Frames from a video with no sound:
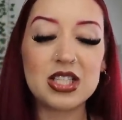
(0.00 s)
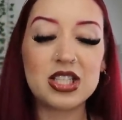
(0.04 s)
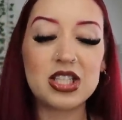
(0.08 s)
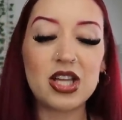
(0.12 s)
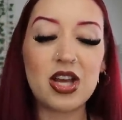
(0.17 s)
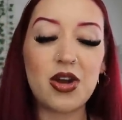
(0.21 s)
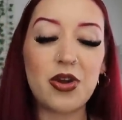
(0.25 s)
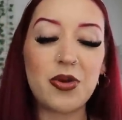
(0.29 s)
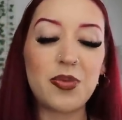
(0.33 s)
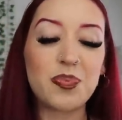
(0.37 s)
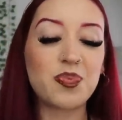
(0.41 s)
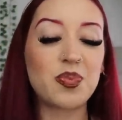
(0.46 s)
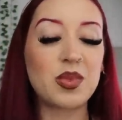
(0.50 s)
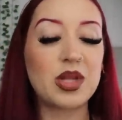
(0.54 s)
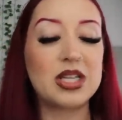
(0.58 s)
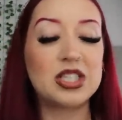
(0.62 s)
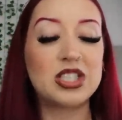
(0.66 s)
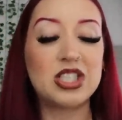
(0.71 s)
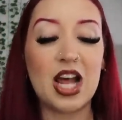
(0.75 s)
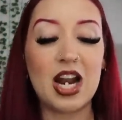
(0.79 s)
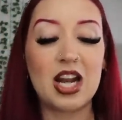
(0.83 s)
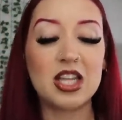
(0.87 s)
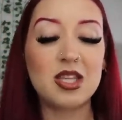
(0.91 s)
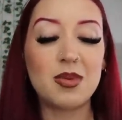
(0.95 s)
So
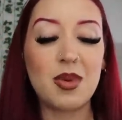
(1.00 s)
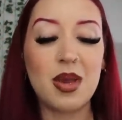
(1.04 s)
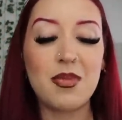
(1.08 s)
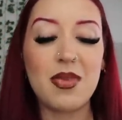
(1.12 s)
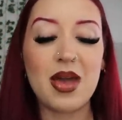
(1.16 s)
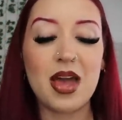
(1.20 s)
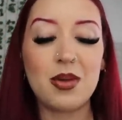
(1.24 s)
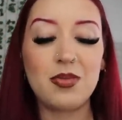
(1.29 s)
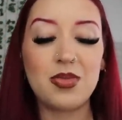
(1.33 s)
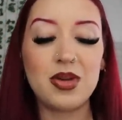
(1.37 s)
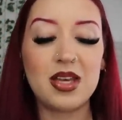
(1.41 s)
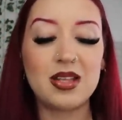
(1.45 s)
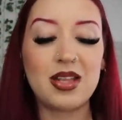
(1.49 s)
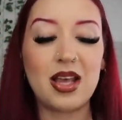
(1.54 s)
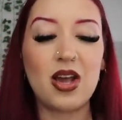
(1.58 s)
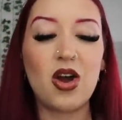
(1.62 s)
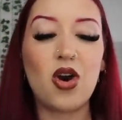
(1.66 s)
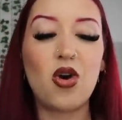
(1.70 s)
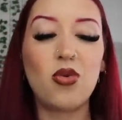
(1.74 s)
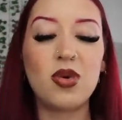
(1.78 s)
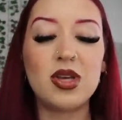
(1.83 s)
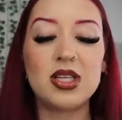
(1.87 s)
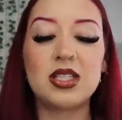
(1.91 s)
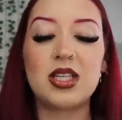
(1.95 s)
shout out to my man because I
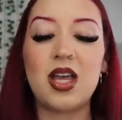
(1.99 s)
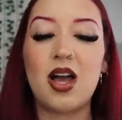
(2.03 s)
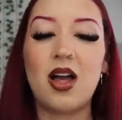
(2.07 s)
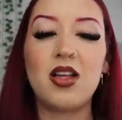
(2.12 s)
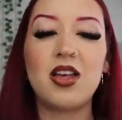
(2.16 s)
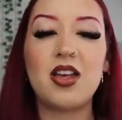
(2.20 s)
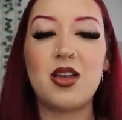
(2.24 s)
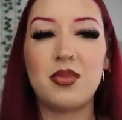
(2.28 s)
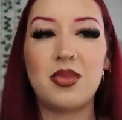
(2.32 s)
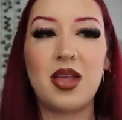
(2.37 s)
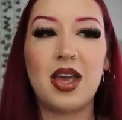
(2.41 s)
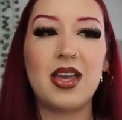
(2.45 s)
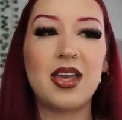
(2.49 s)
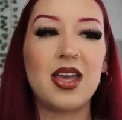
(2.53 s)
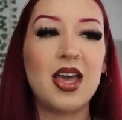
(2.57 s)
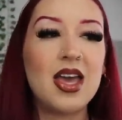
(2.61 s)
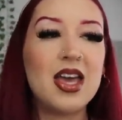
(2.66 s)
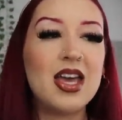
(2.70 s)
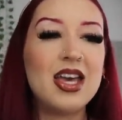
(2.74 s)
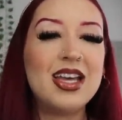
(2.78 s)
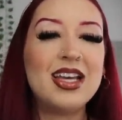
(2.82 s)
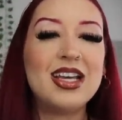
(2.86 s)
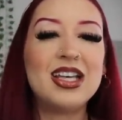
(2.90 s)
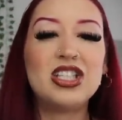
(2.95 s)
always tell him like,
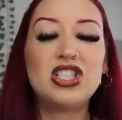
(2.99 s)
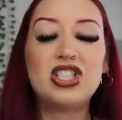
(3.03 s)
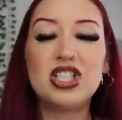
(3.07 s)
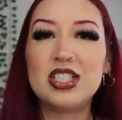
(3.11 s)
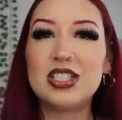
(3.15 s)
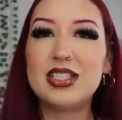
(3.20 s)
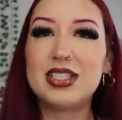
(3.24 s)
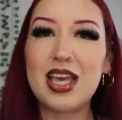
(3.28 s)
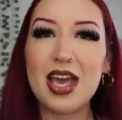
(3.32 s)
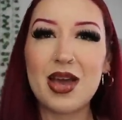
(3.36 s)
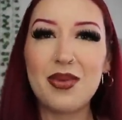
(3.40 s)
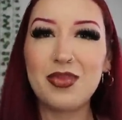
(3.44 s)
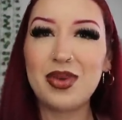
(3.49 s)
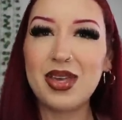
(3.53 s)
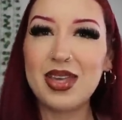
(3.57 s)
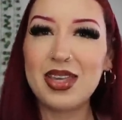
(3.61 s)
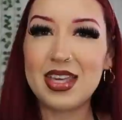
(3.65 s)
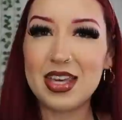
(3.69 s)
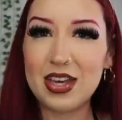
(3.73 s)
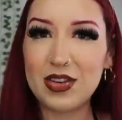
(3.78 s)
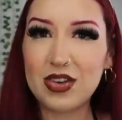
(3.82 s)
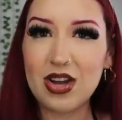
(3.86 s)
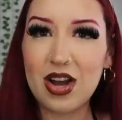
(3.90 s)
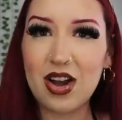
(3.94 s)
just get me
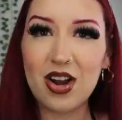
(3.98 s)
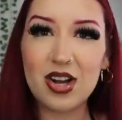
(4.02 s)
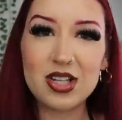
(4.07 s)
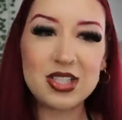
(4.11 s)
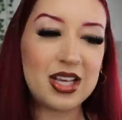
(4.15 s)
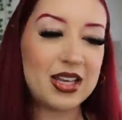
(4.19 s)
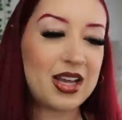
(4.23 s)
gift cards.